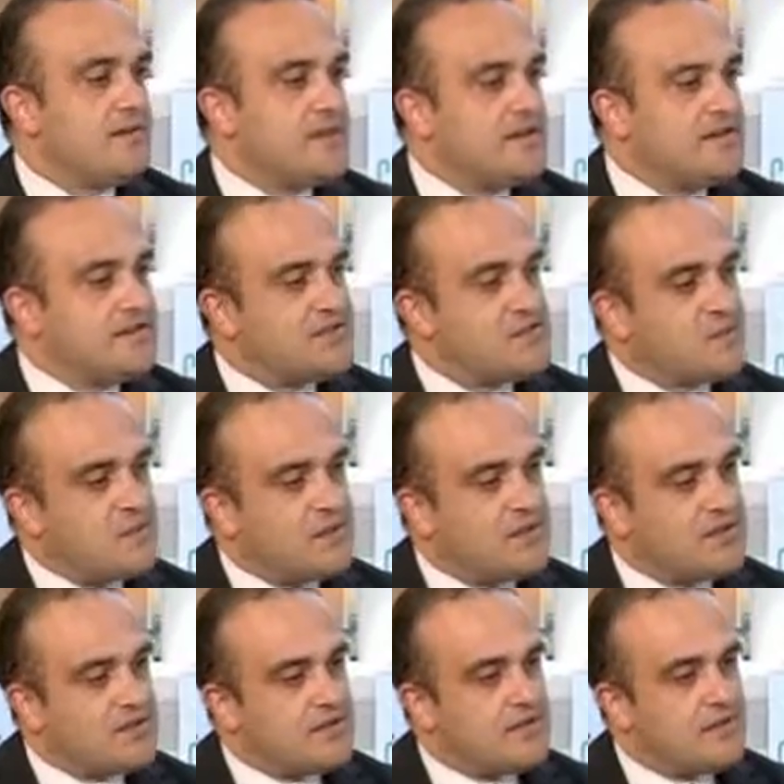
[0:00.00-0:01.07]
But this is
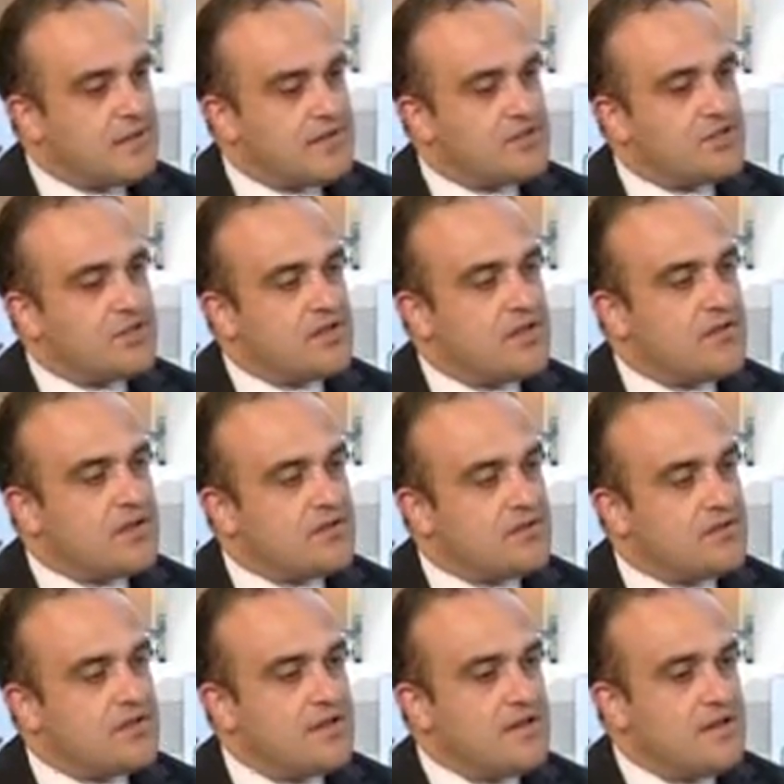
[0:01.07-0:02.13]
what the managing
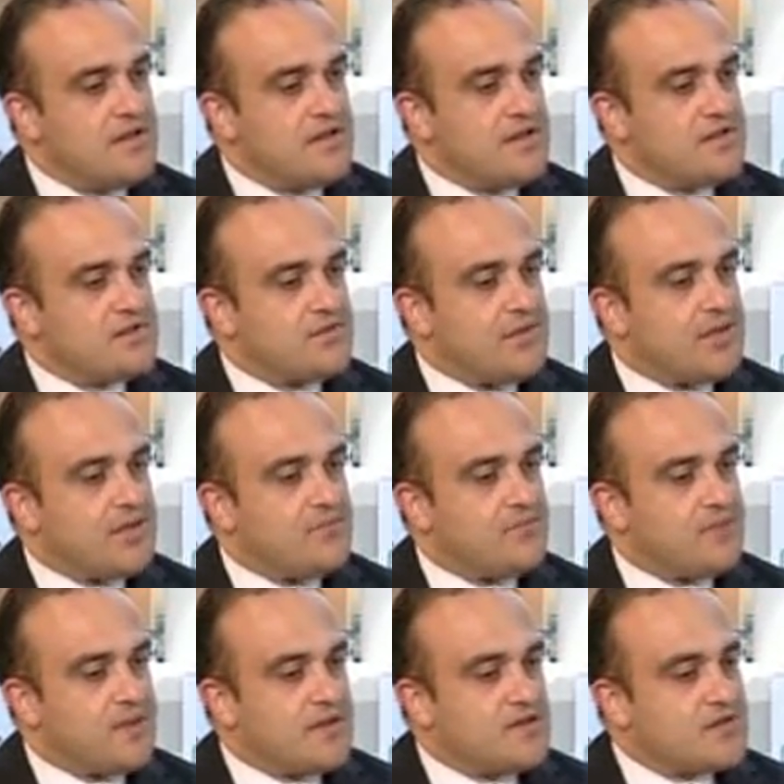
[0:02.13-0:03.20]
director is
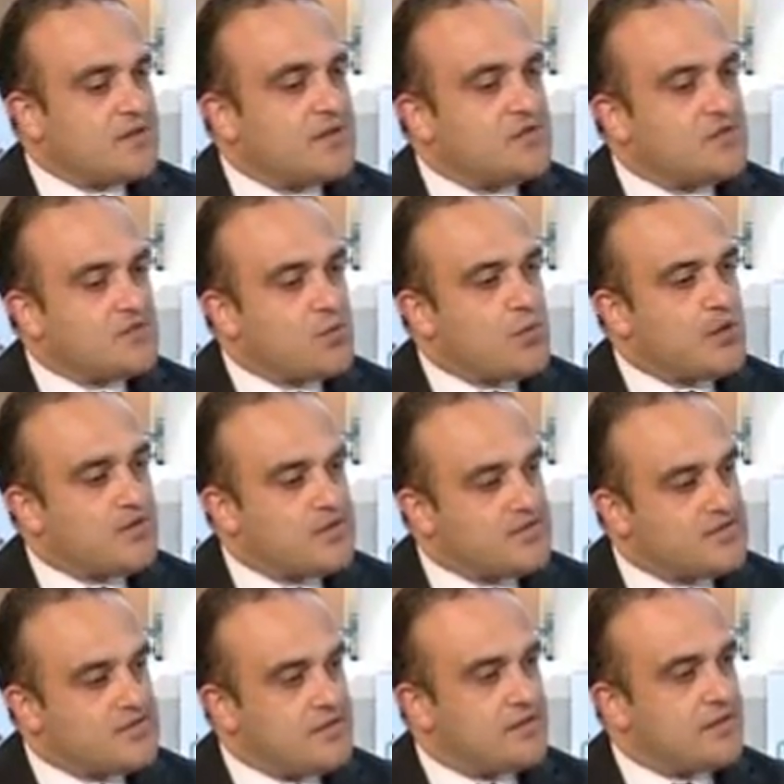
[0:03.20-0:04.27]
really trying to square
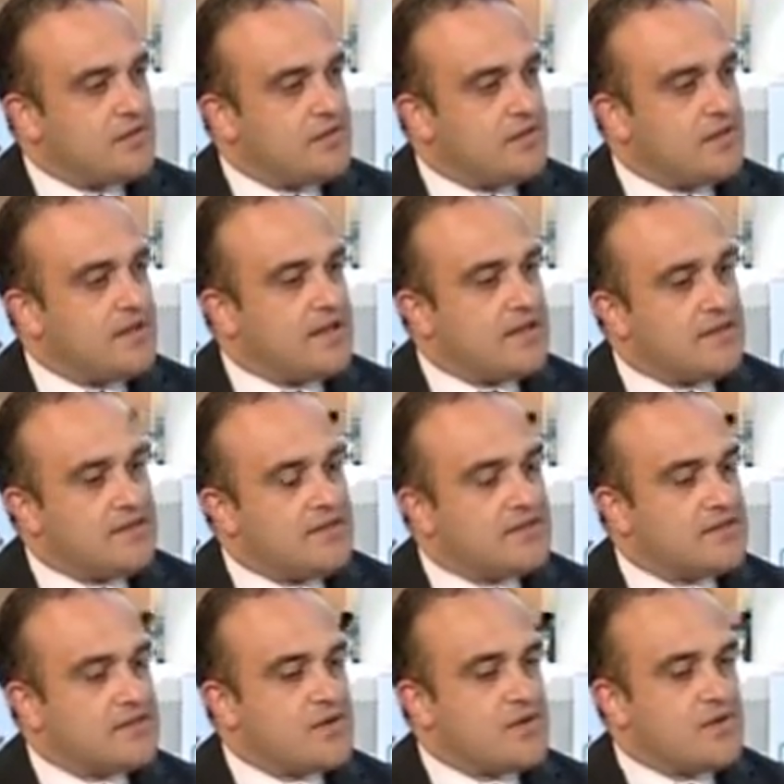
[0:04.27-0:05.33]
the circle and
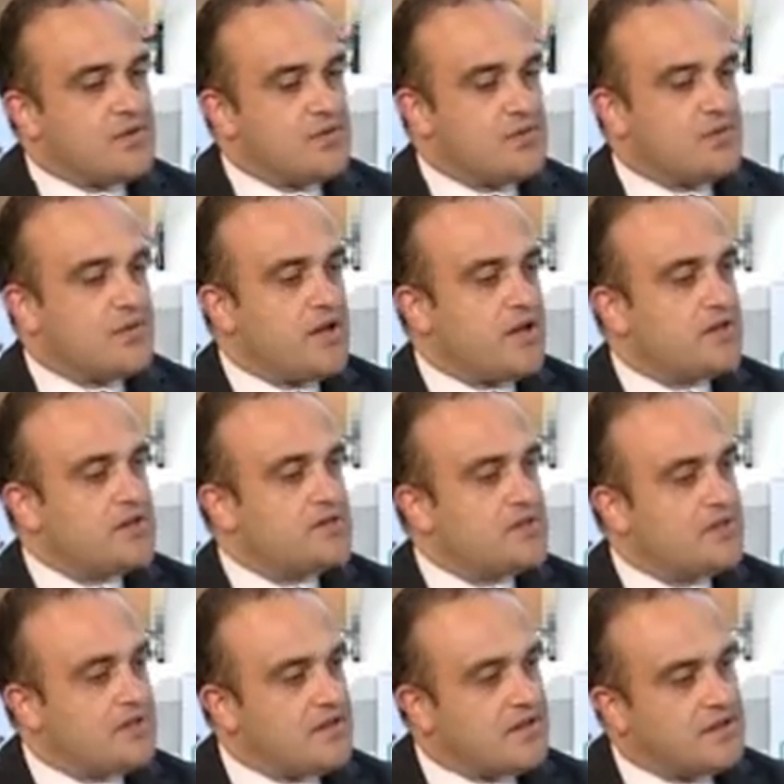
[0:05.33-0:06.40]
try to
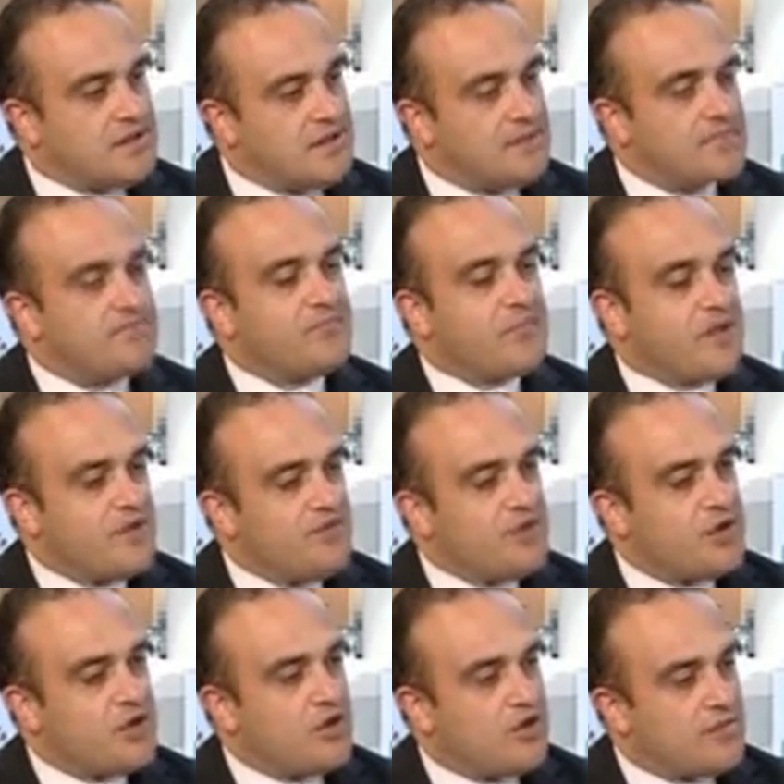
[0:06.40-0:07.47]
negotiate a
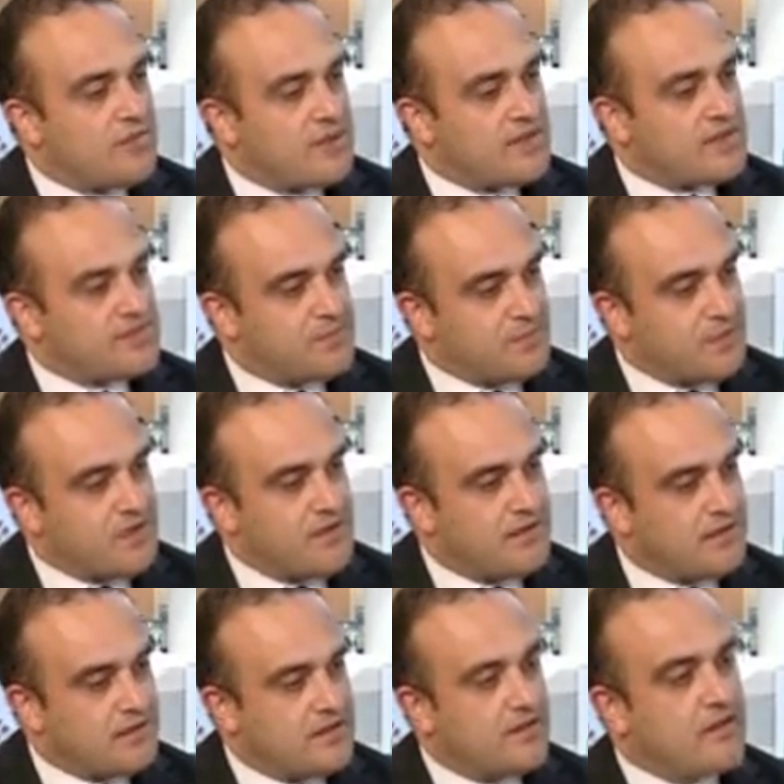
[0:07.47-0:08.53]
very complex,
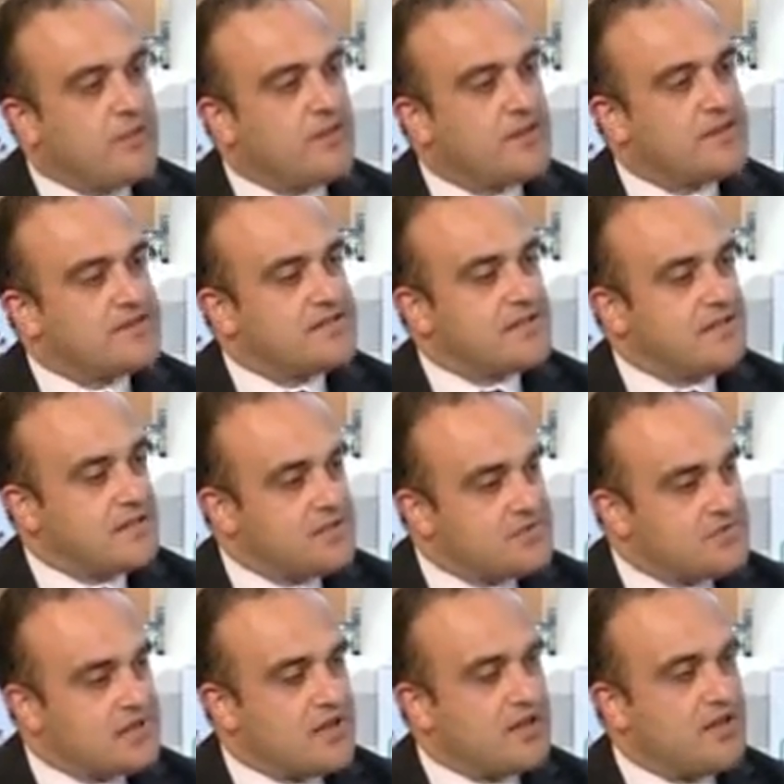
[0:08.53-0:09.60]
politically complex and
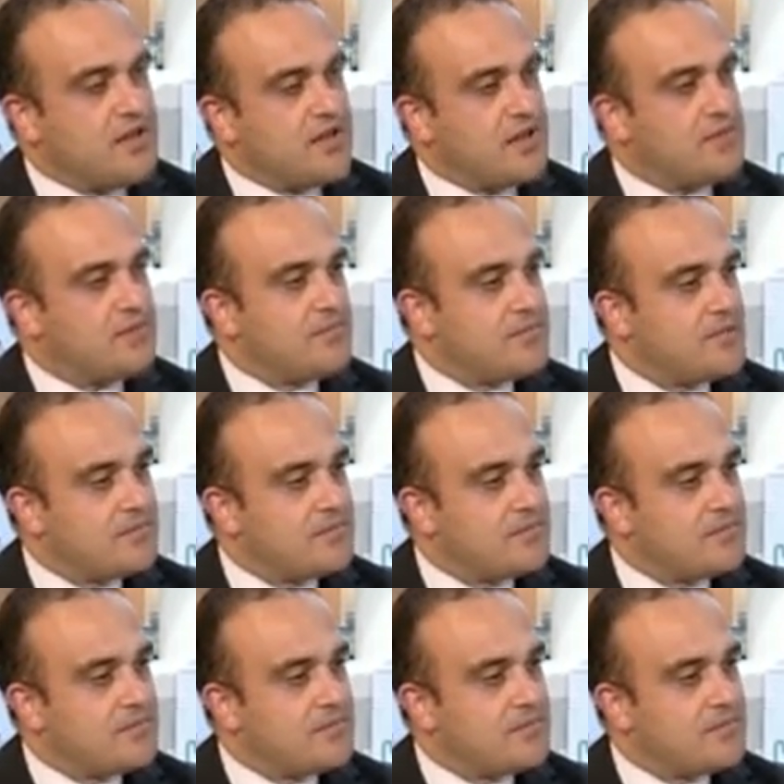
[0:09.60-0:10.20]
intricate game.